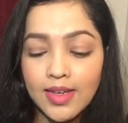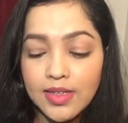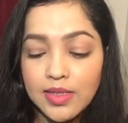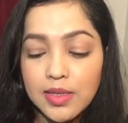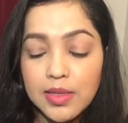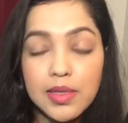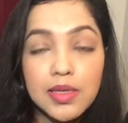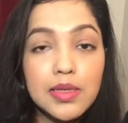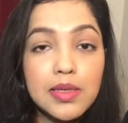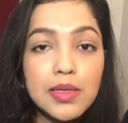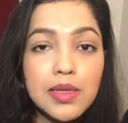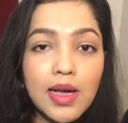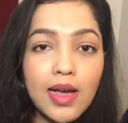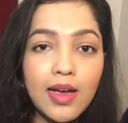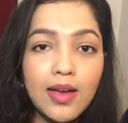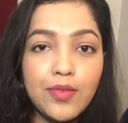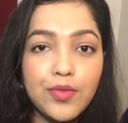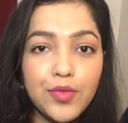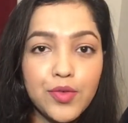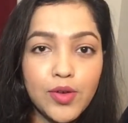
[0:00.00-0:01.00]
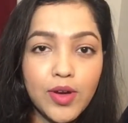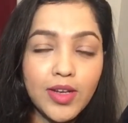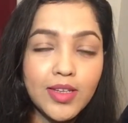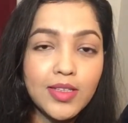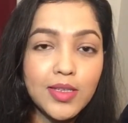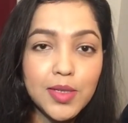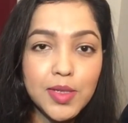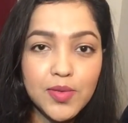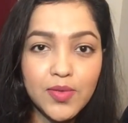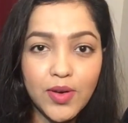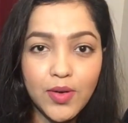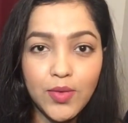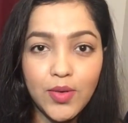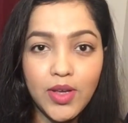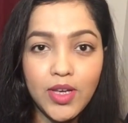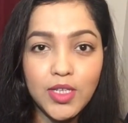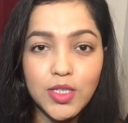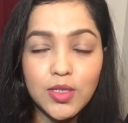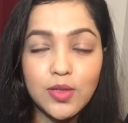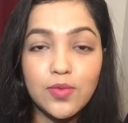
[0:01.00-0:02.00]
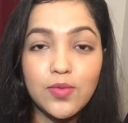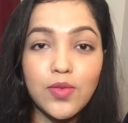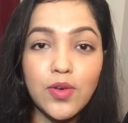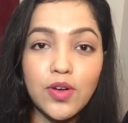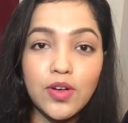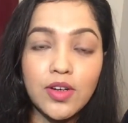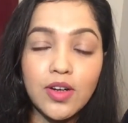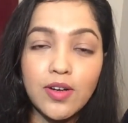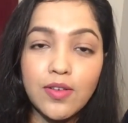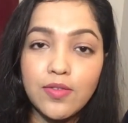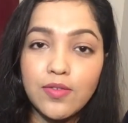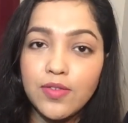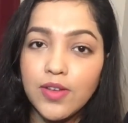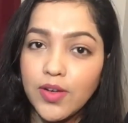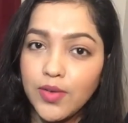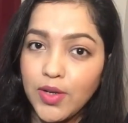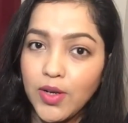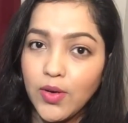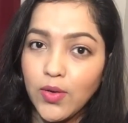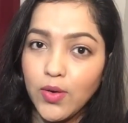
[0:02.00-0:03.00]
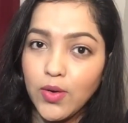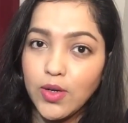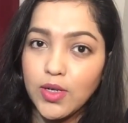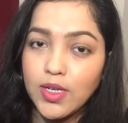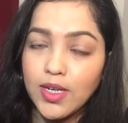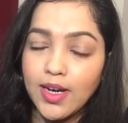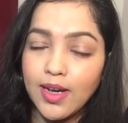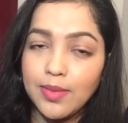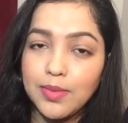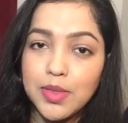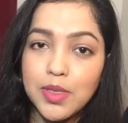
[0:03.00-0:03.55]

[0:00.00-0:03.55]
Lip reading: Since I have tried this foundation for a very long time,